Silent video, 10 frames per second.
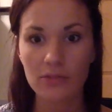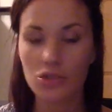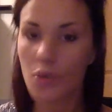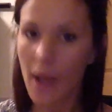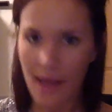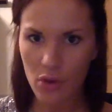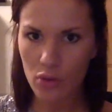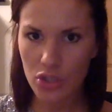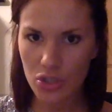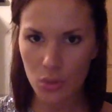Do I have
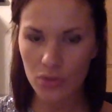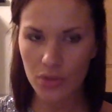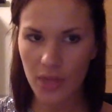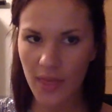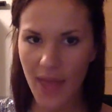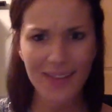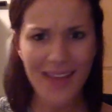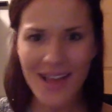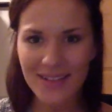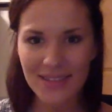coaches older than that?
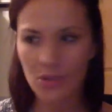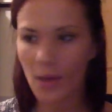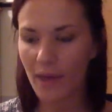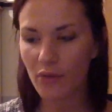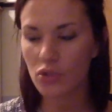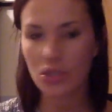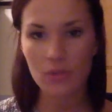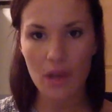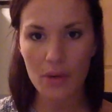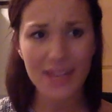Yes. Do I have coaches
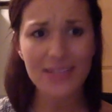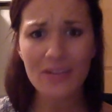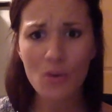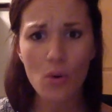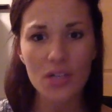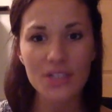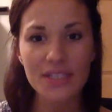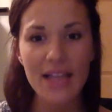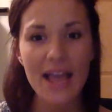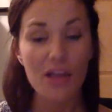without kids? Of course.
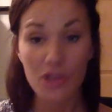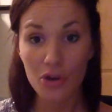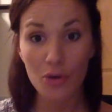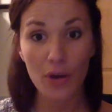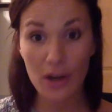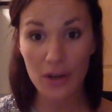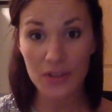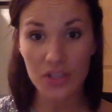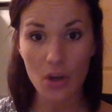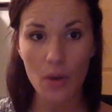And they're great
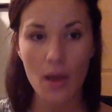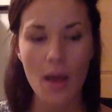also.